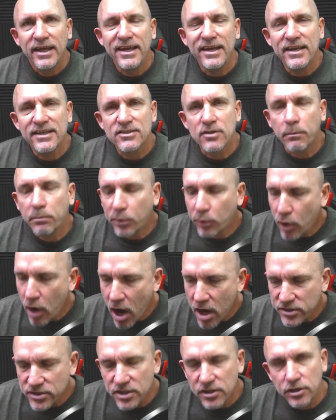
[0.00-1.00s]
He is a
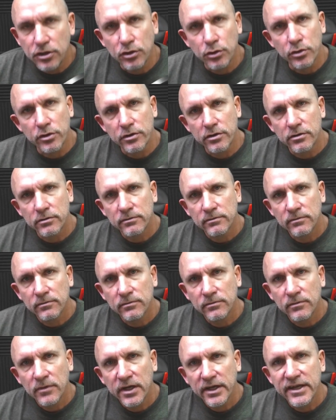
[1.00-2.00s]
prosecutor.
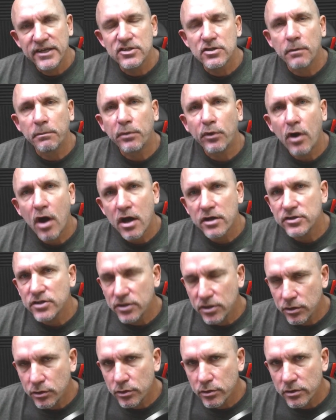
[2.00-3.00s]
He's a
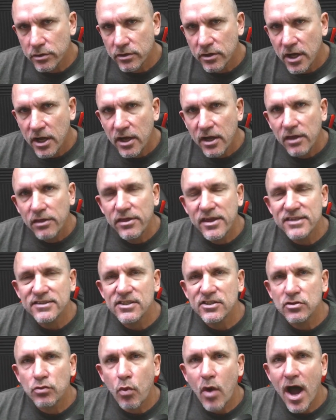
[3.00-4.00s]
prosecutor.
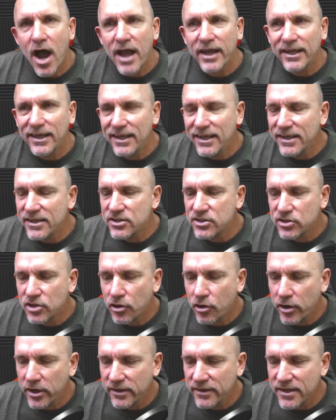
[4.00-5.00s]
This is why he is
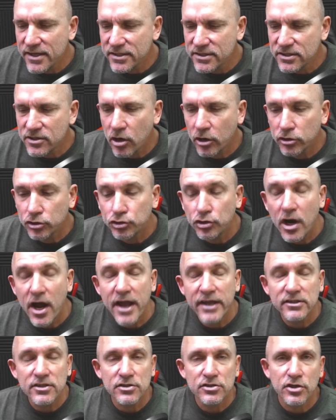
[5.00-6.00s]
turning this, or
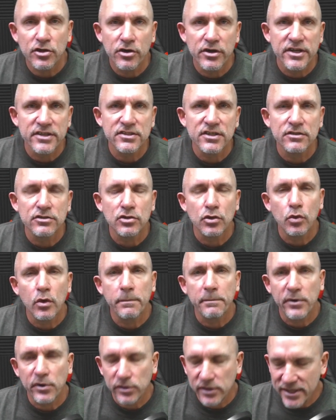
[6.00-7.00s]
trying to turn this,
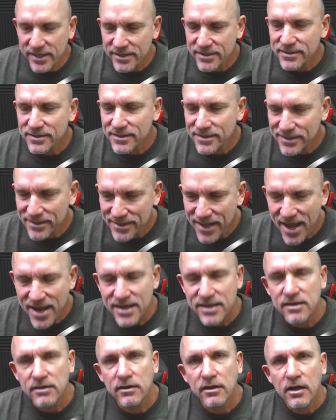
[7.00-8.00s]
into a police
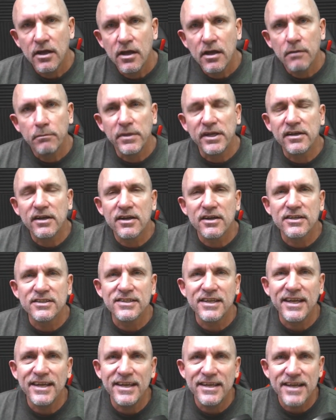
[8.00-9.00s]
state,
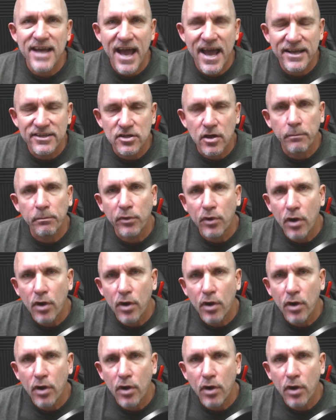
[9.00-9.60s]
because he has a